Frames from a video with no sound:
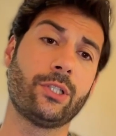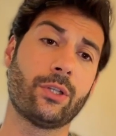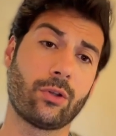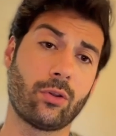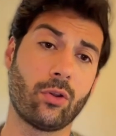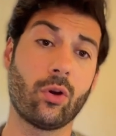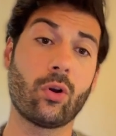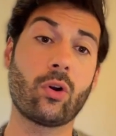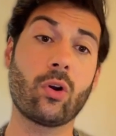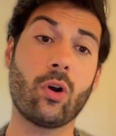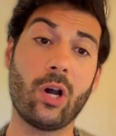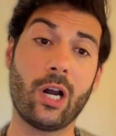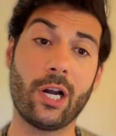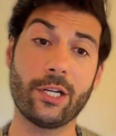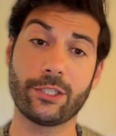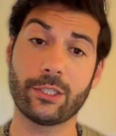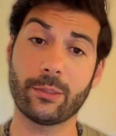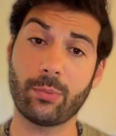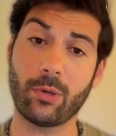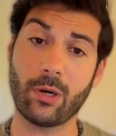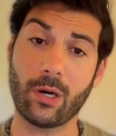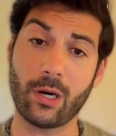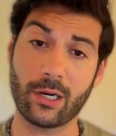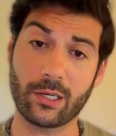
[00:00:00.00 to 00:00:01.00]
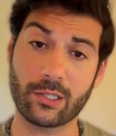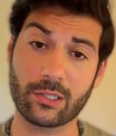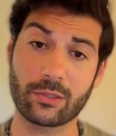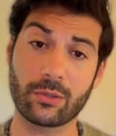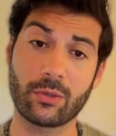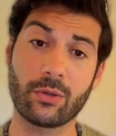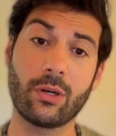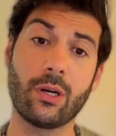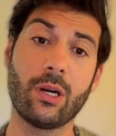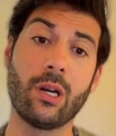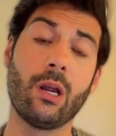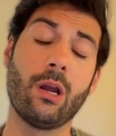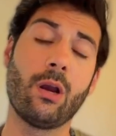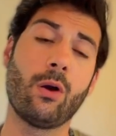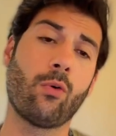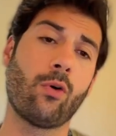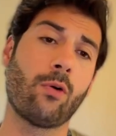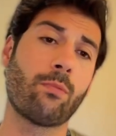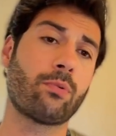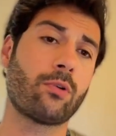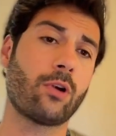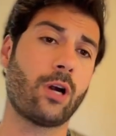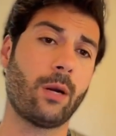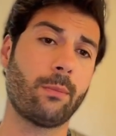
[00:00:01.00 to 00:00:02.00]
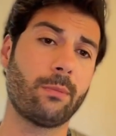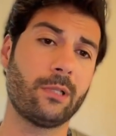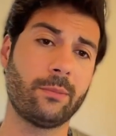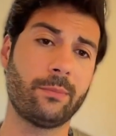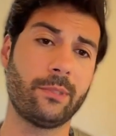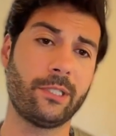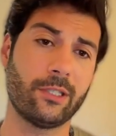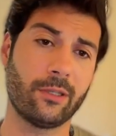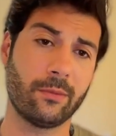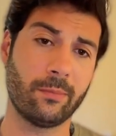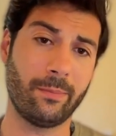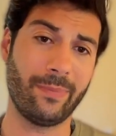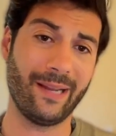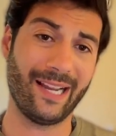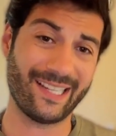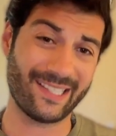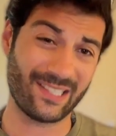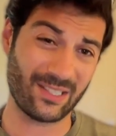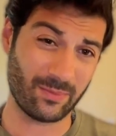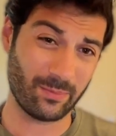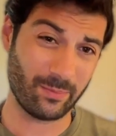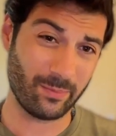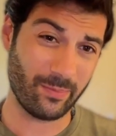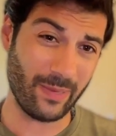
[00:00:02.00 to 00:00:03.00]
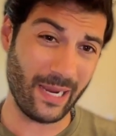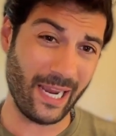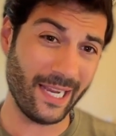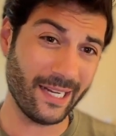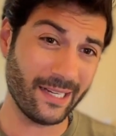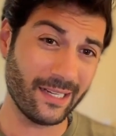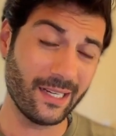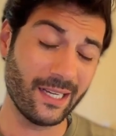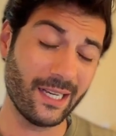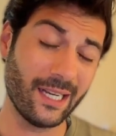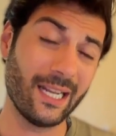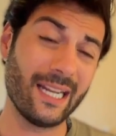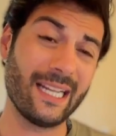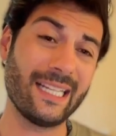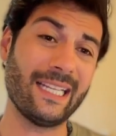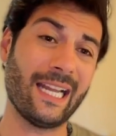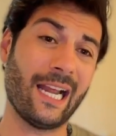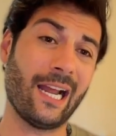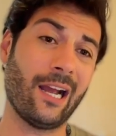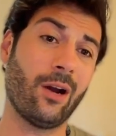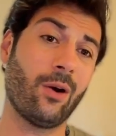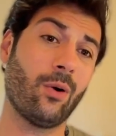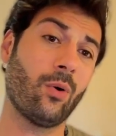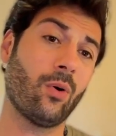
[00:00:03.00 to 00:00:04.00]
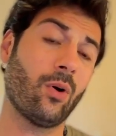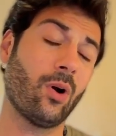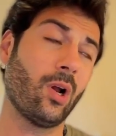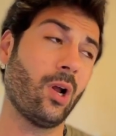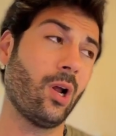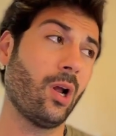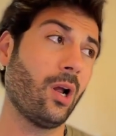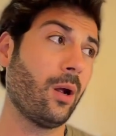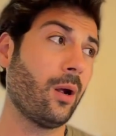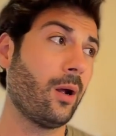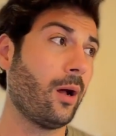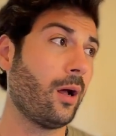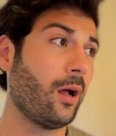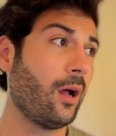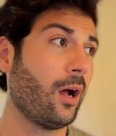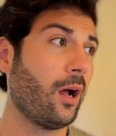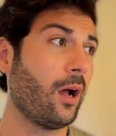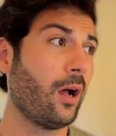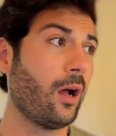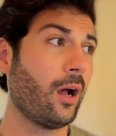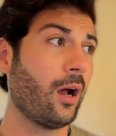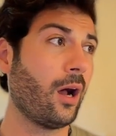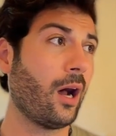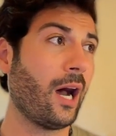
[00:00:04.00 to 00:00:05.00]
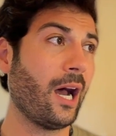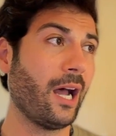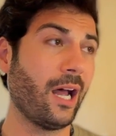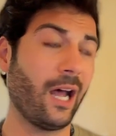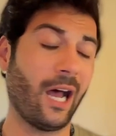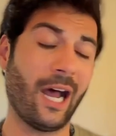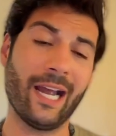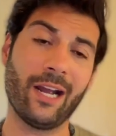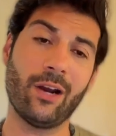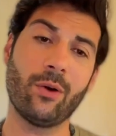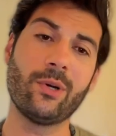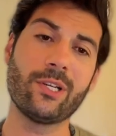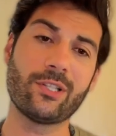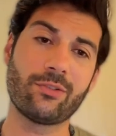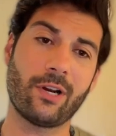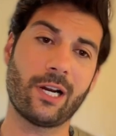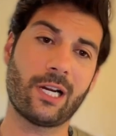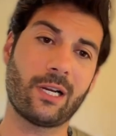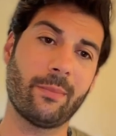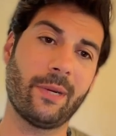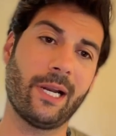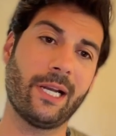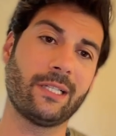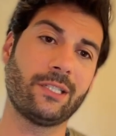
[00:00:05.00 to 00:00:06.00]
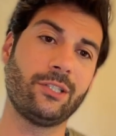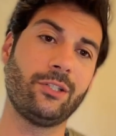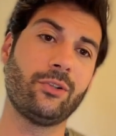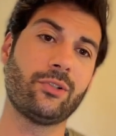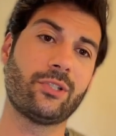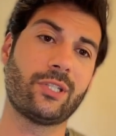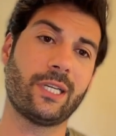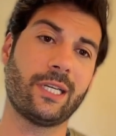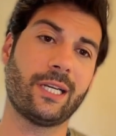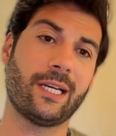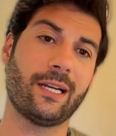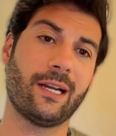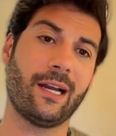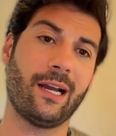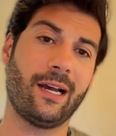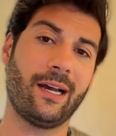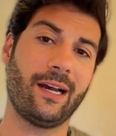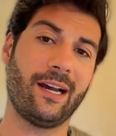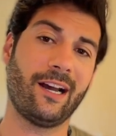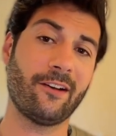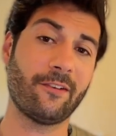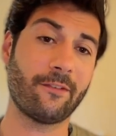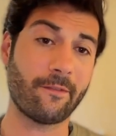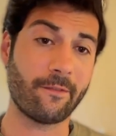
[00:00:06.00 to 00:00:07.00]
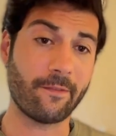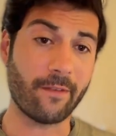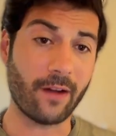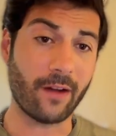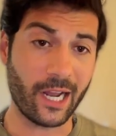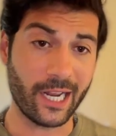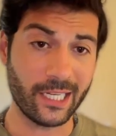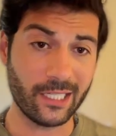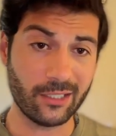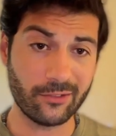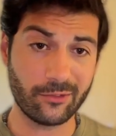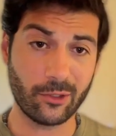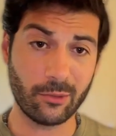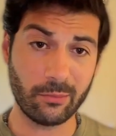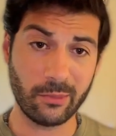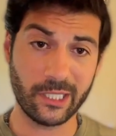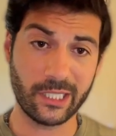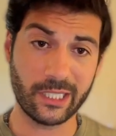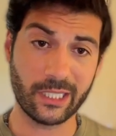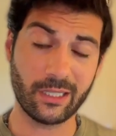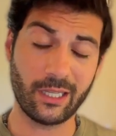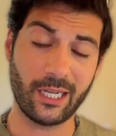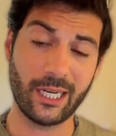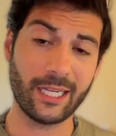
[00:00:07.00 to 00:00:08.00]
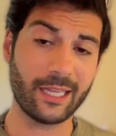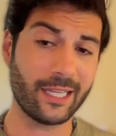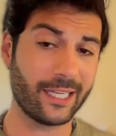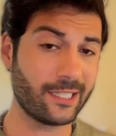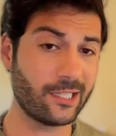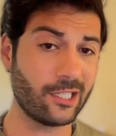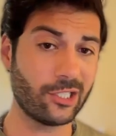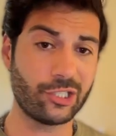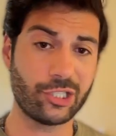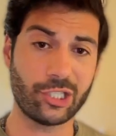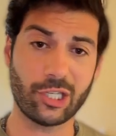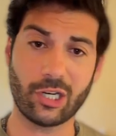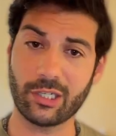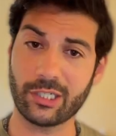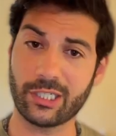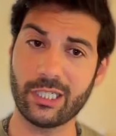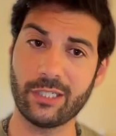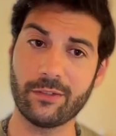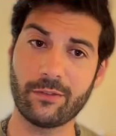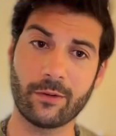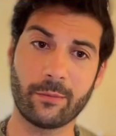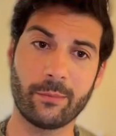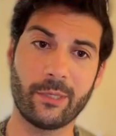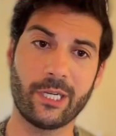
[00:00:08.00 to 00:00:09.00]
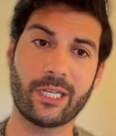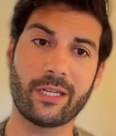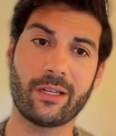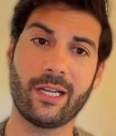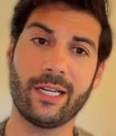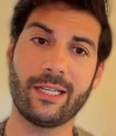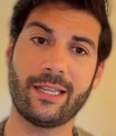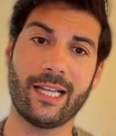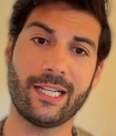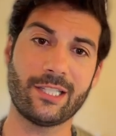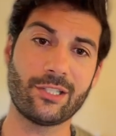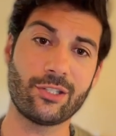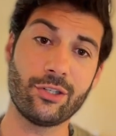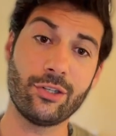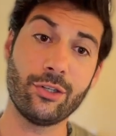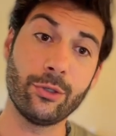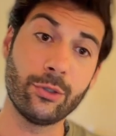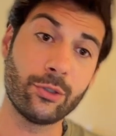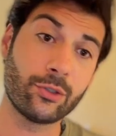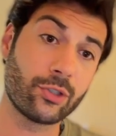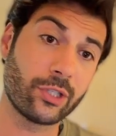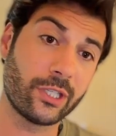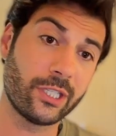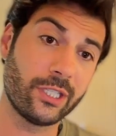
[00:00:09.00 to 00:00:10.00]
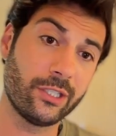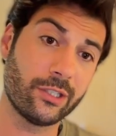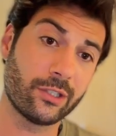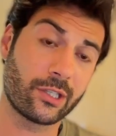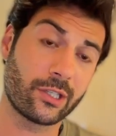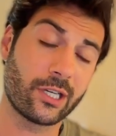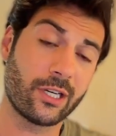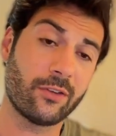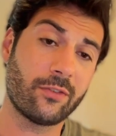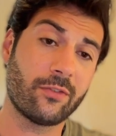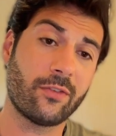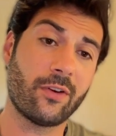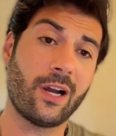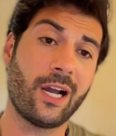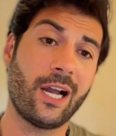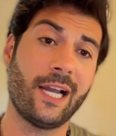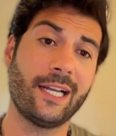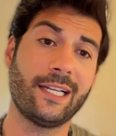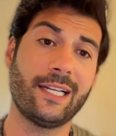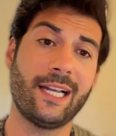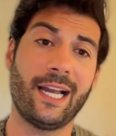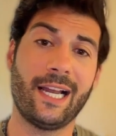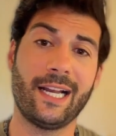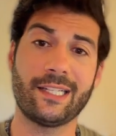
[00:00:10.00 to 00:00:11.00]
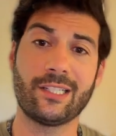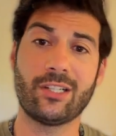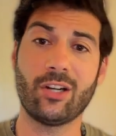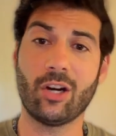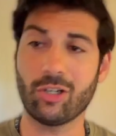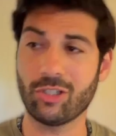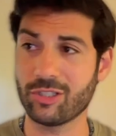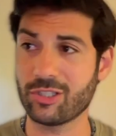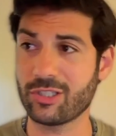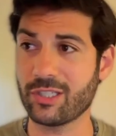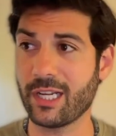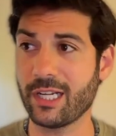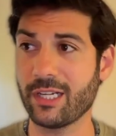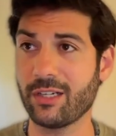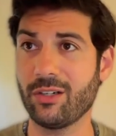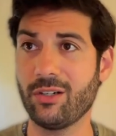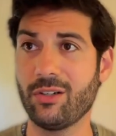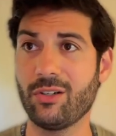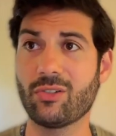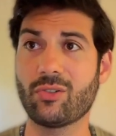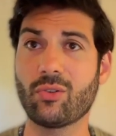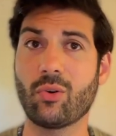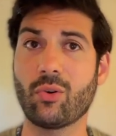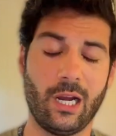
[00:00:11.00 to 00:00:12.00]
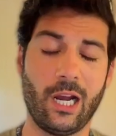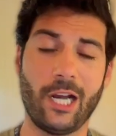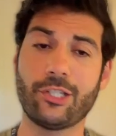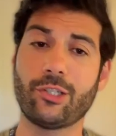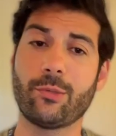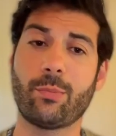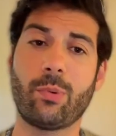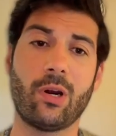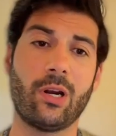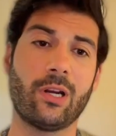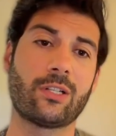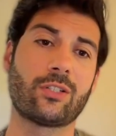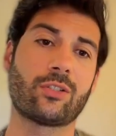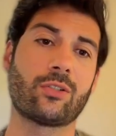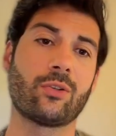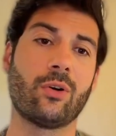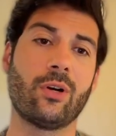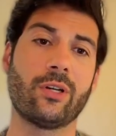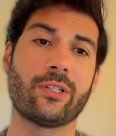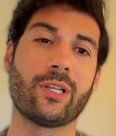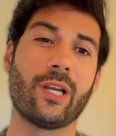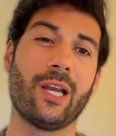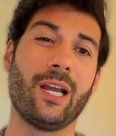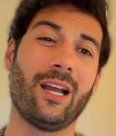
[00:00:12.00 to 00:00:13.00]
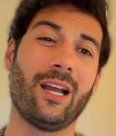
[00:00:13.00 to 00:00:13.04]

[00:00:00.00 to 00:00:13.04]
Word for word: your local hydroponic store will probably be your best bet. Now, I always recommend using uh, a fine vermiculite, like the chunky vermiculite that usually you're going to find at garden centers or hydroponic stores